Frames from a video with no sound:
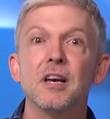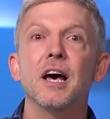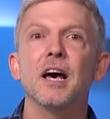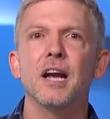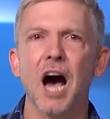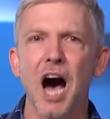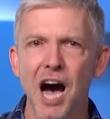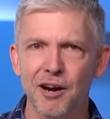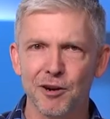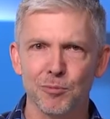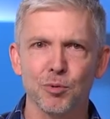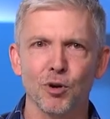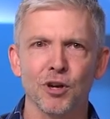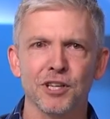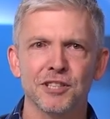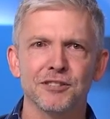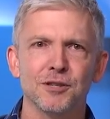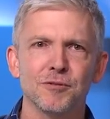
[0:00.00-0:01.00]
and higher
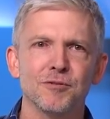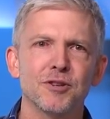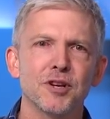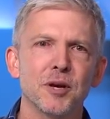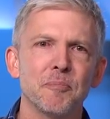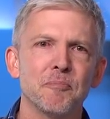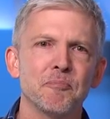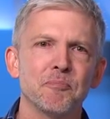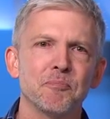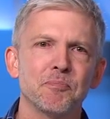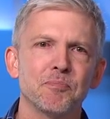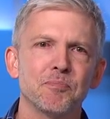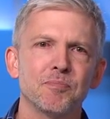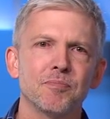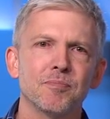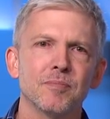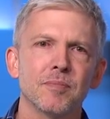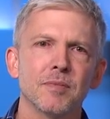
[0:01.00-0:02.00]
productivity.
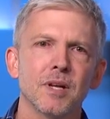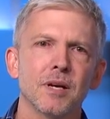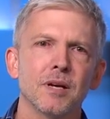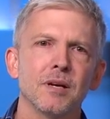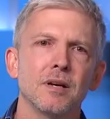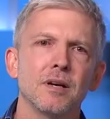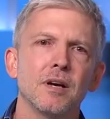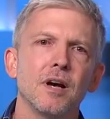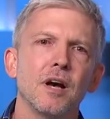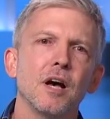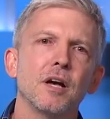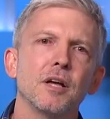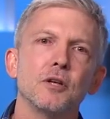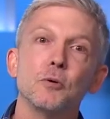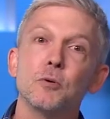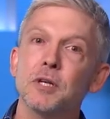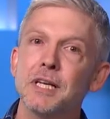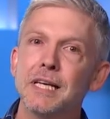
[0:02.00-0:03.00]

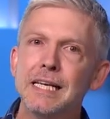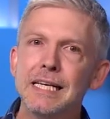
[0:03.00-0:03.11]
You can